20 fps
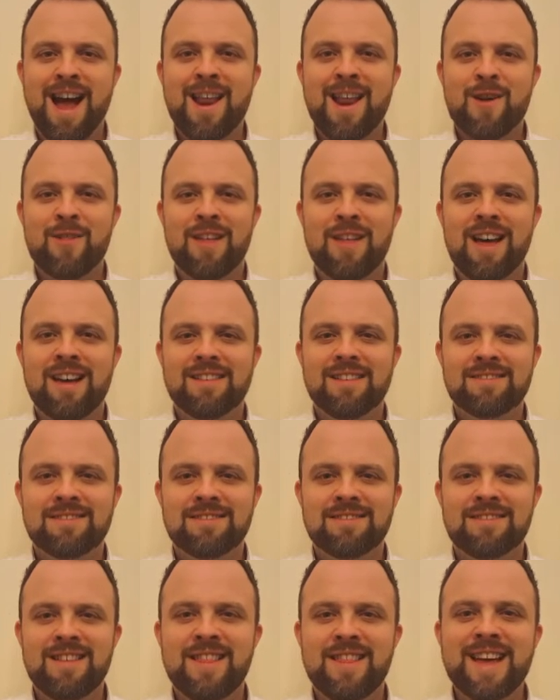Hello there,
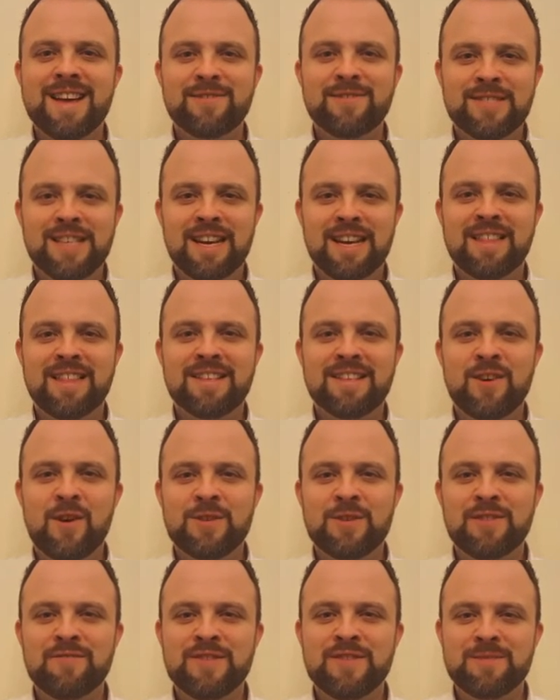and thanks for taking the
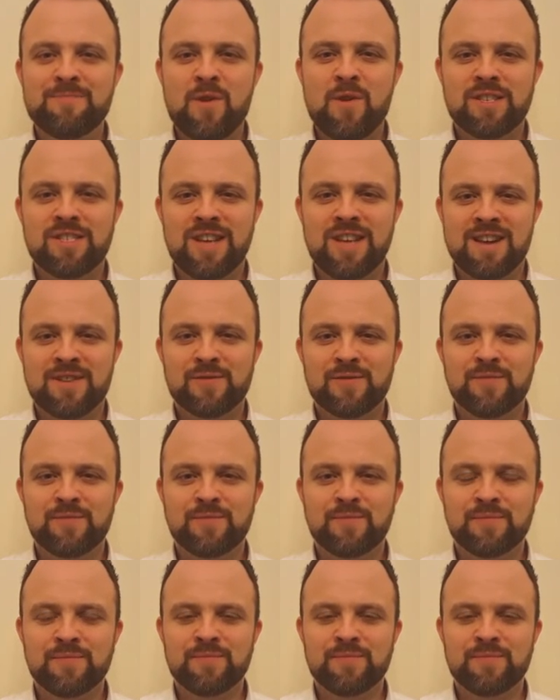time to visit my channel.